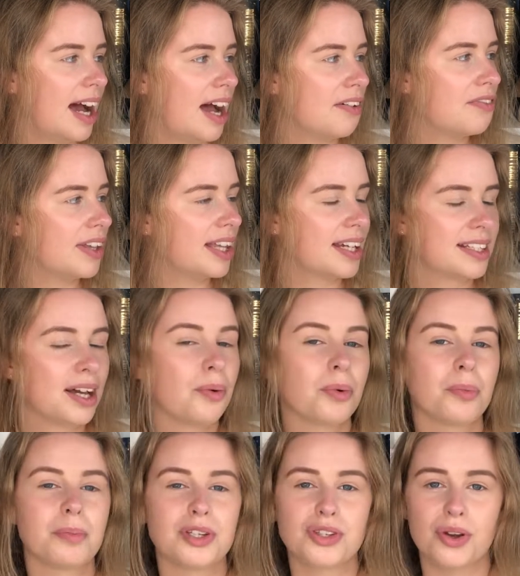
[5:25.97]
I feel like that
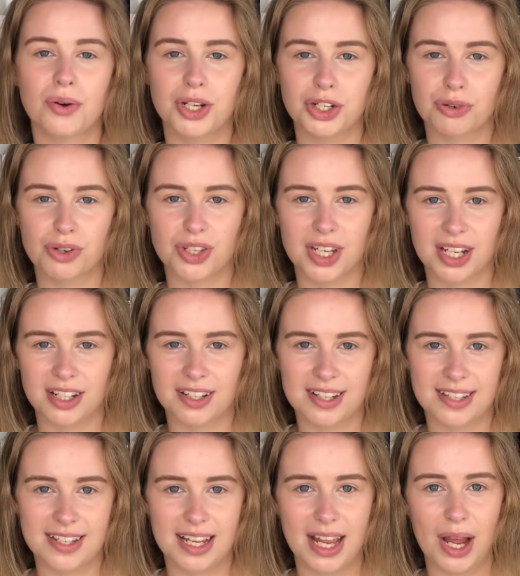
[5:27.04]
would be so interesting to
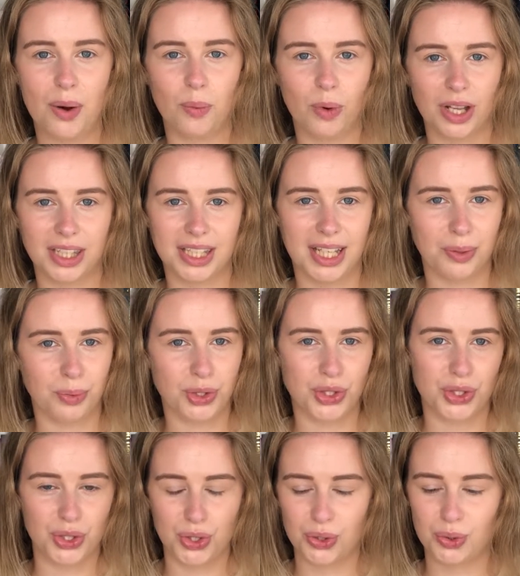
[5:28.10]
see what they
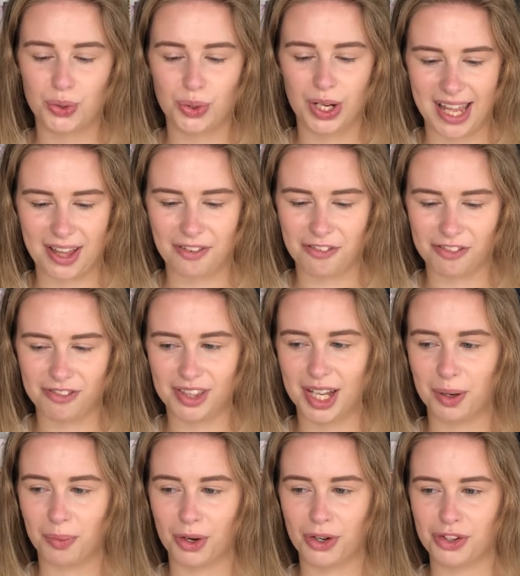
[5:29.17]
would do if
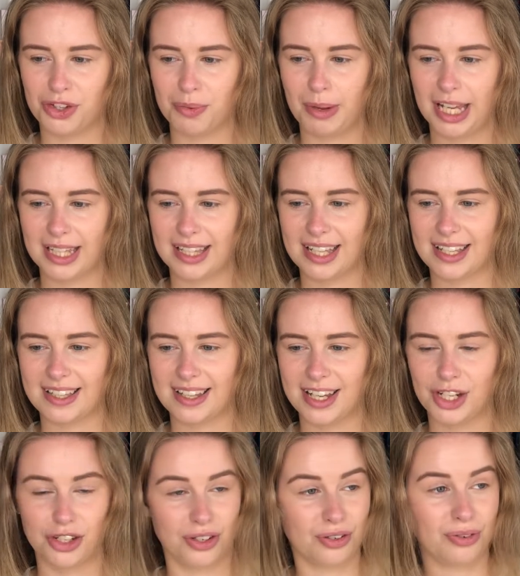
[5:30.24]
they were to make this
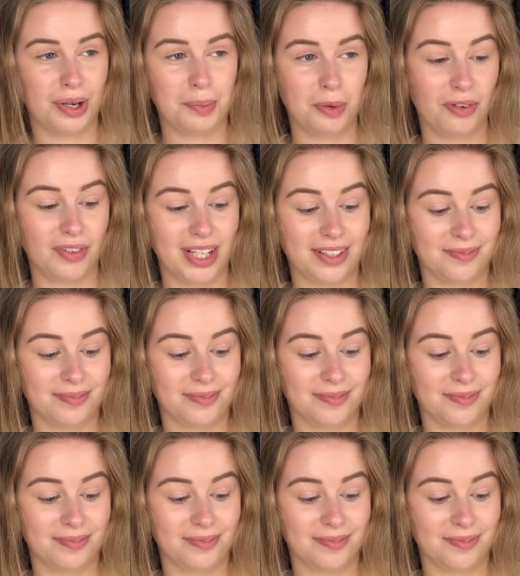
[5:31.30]
into a movie.